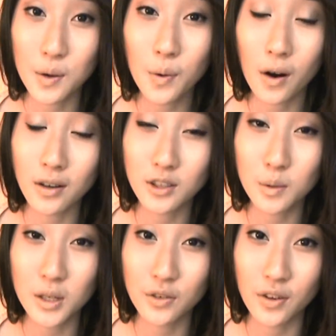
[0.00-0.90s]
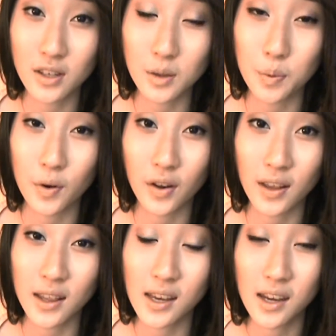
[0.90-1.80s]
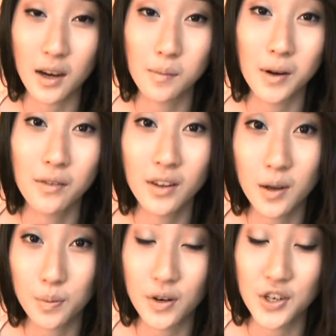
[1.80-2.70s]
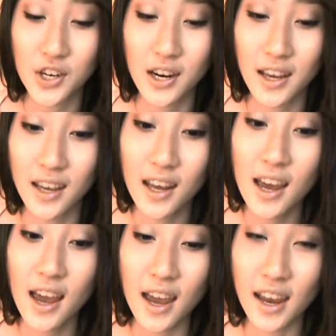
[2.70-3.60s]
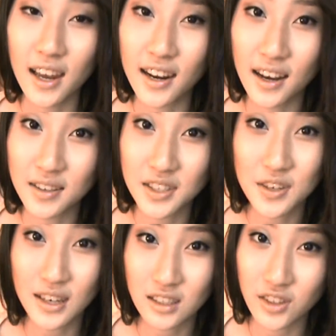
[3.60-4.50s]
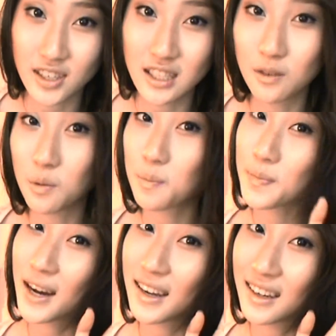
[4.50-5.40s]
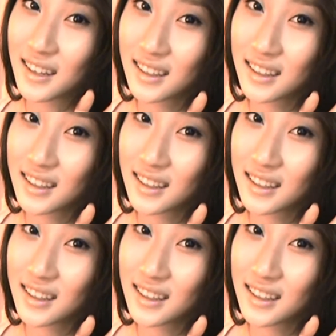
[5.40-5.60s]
you all so much for the support lately. I really appreciate it, and I'll see you guys very soon. Bye.